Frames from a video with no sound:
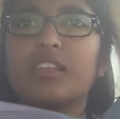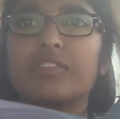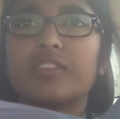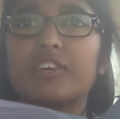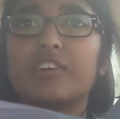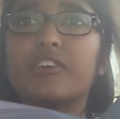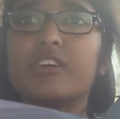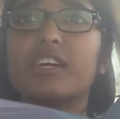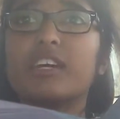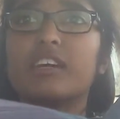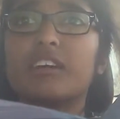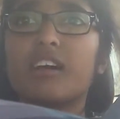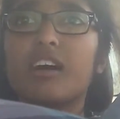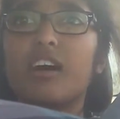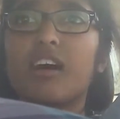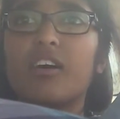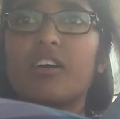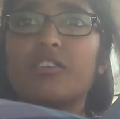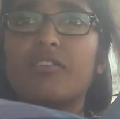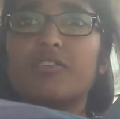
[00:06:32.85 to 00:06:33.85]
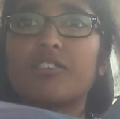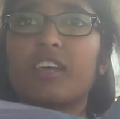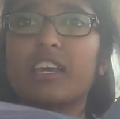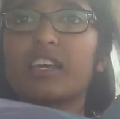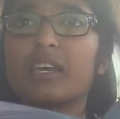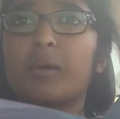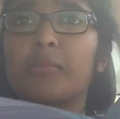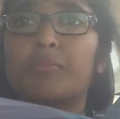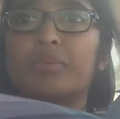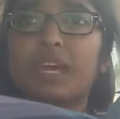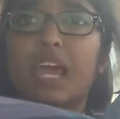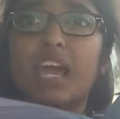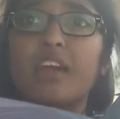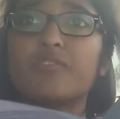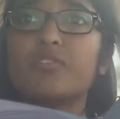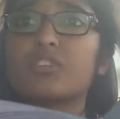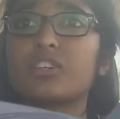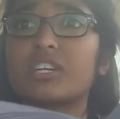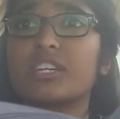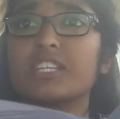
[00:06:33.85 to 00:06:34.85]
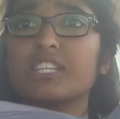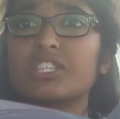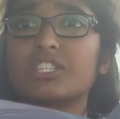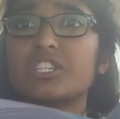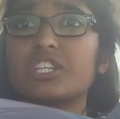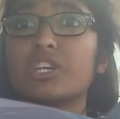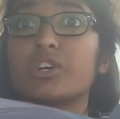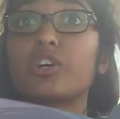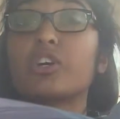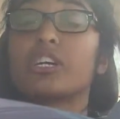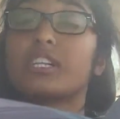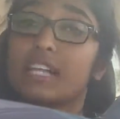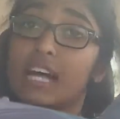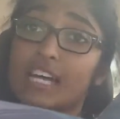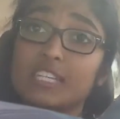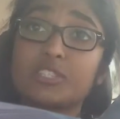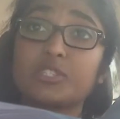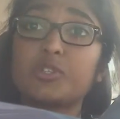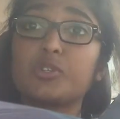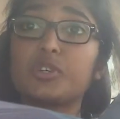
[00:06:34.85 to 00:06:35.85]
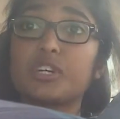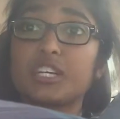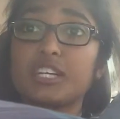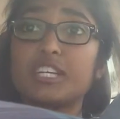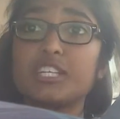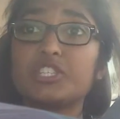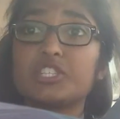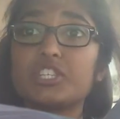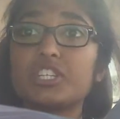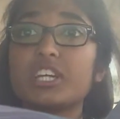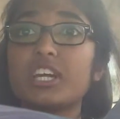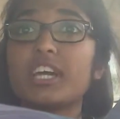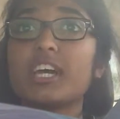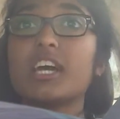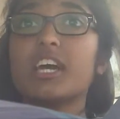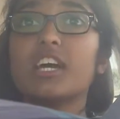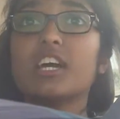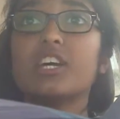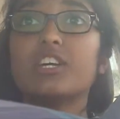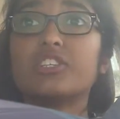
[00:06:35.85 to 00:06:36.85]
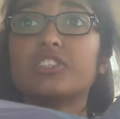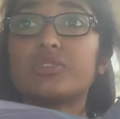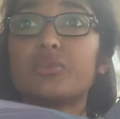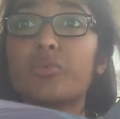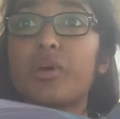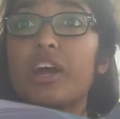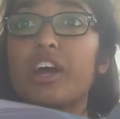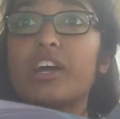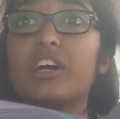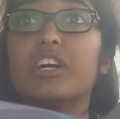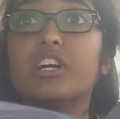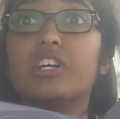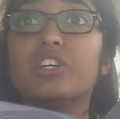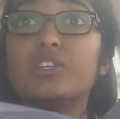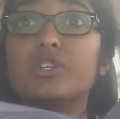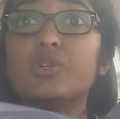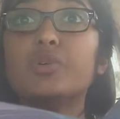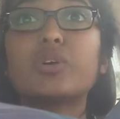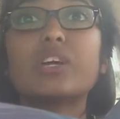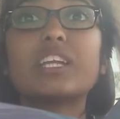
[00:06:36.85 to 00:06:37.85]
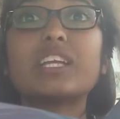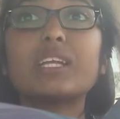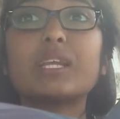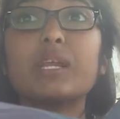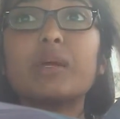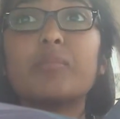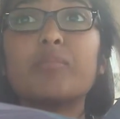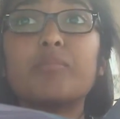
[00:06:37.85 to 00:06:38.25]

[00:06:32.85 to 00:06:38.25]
theory of like behavioral conditioning or classical conditioning, to where you can,